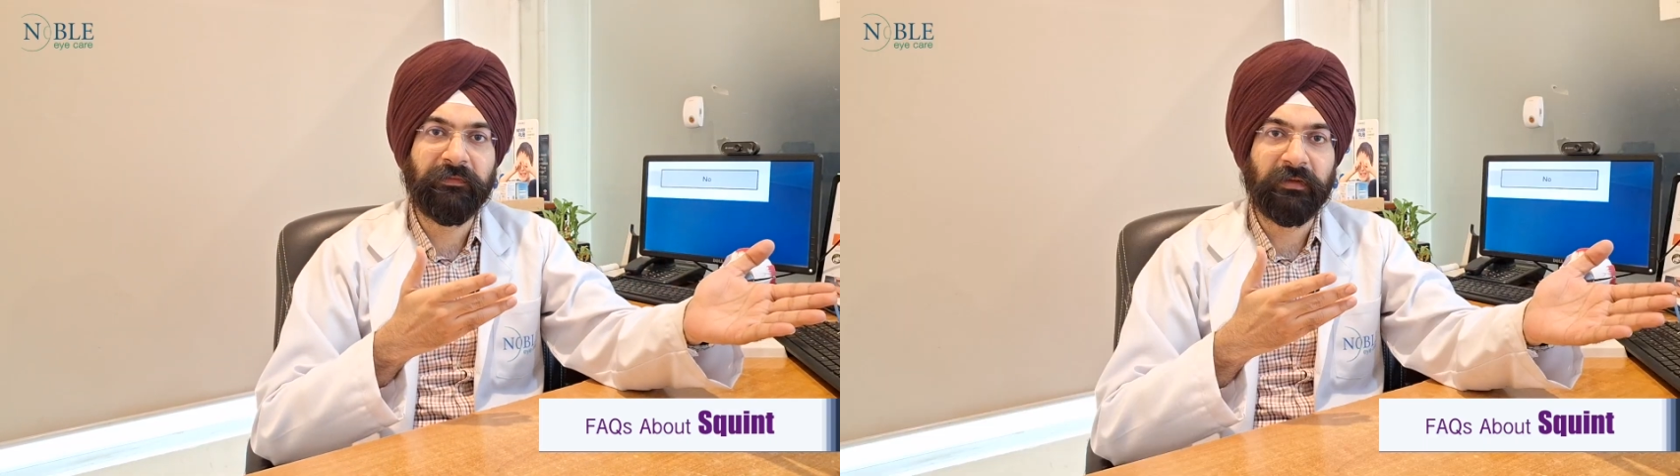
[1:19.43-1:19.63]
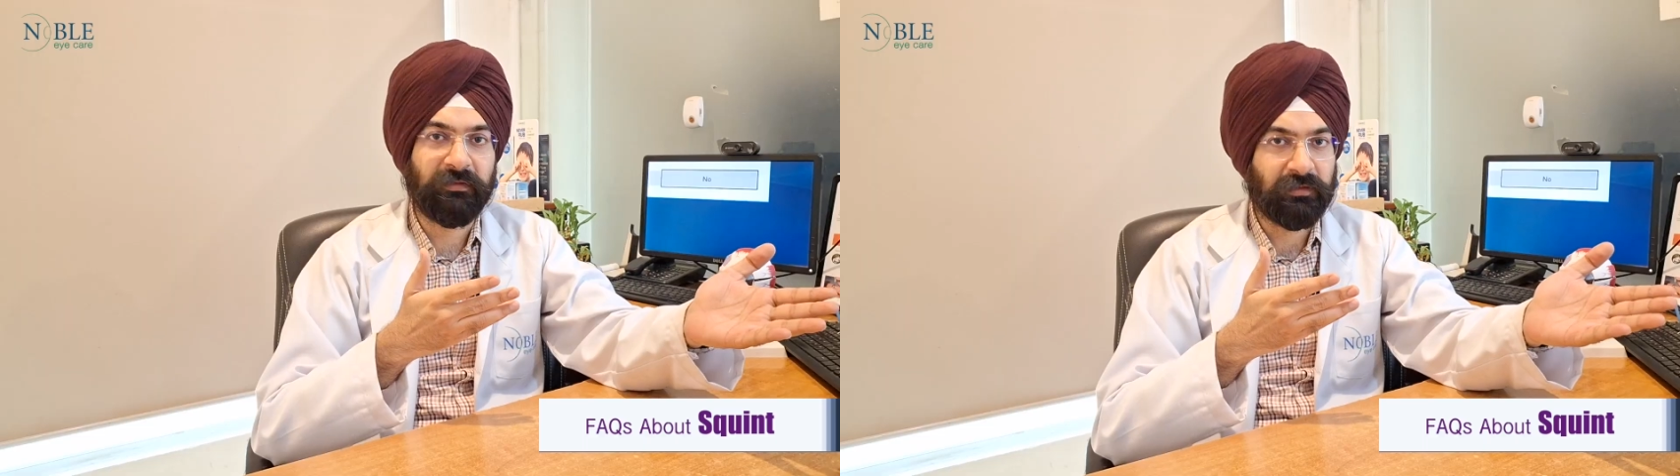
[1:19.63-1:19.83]

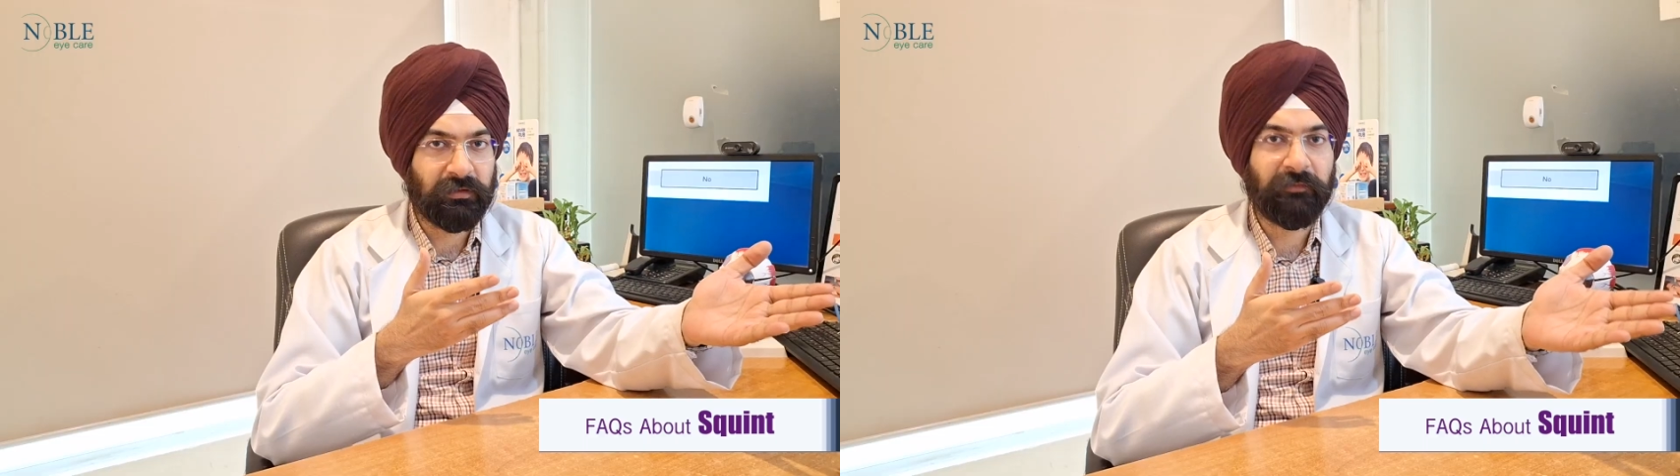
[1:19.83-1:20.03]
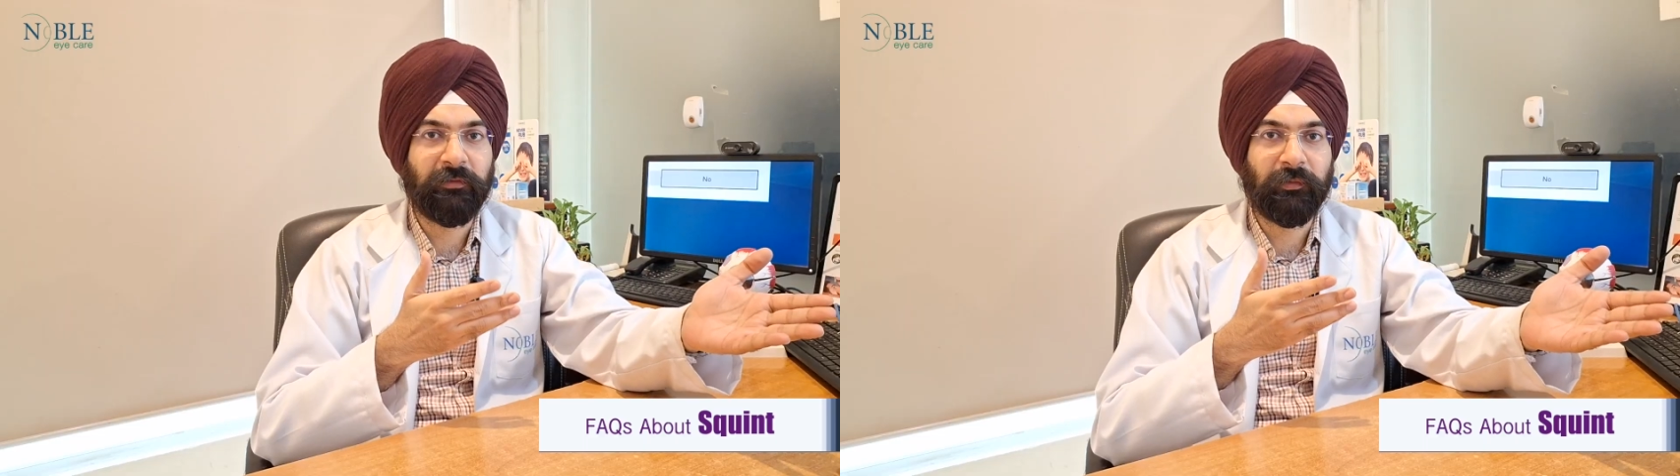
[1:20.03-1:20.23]
in
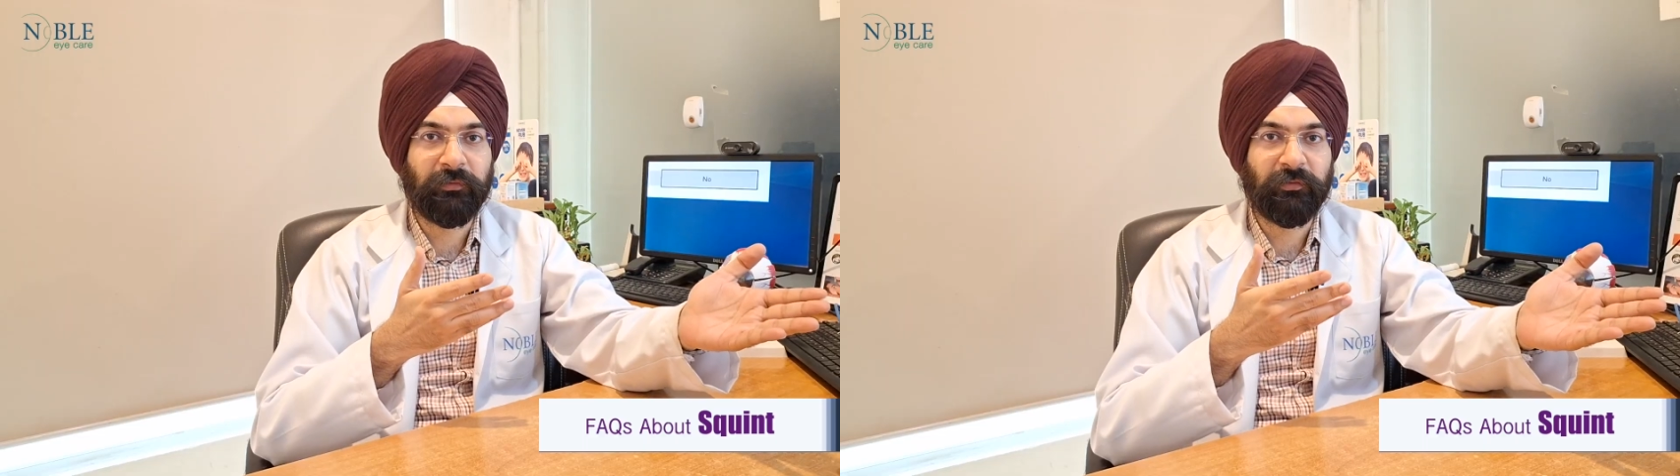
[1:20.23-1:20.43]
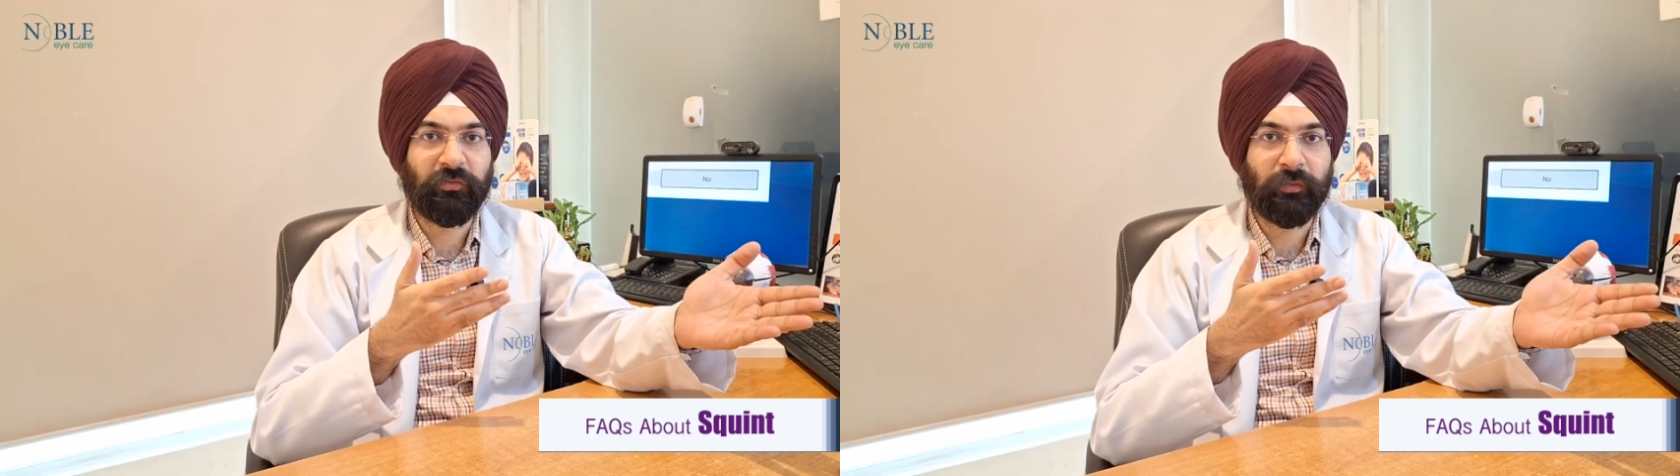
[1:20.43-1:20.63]
certain
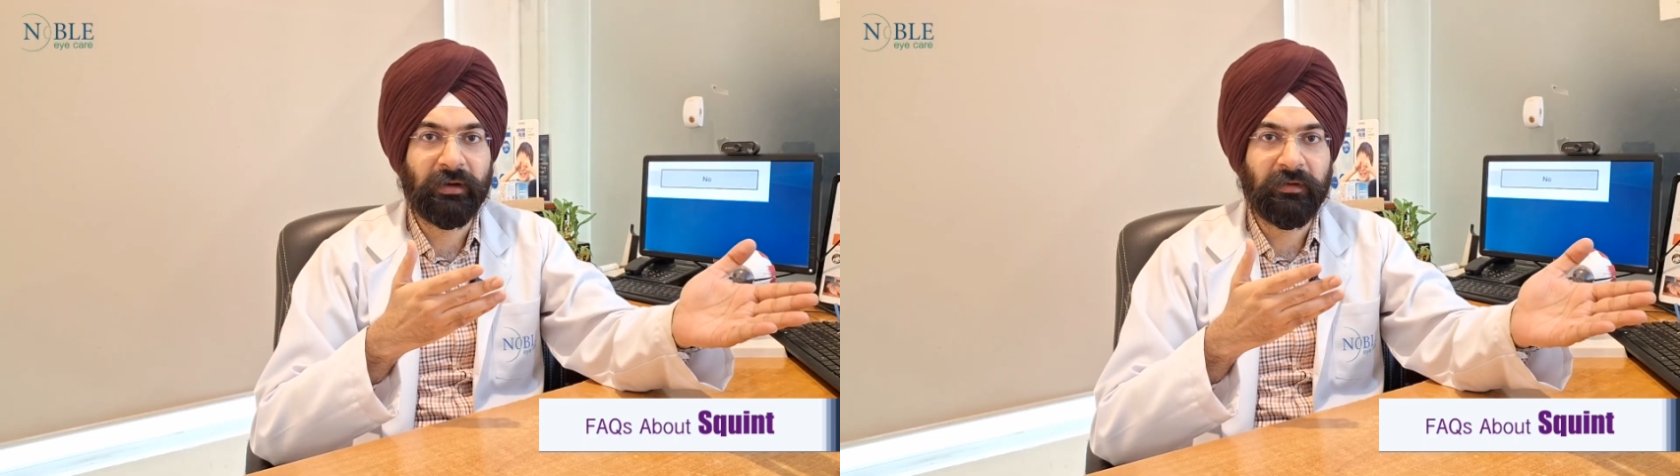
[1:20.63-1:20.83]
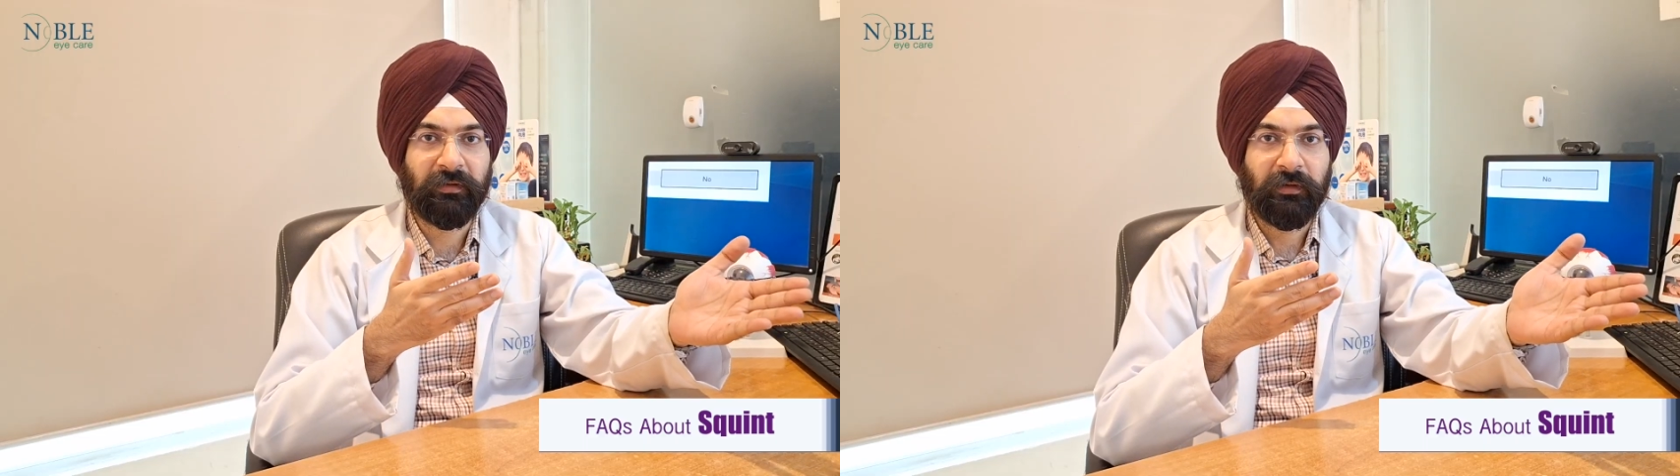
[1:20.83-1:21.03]
forms of squint,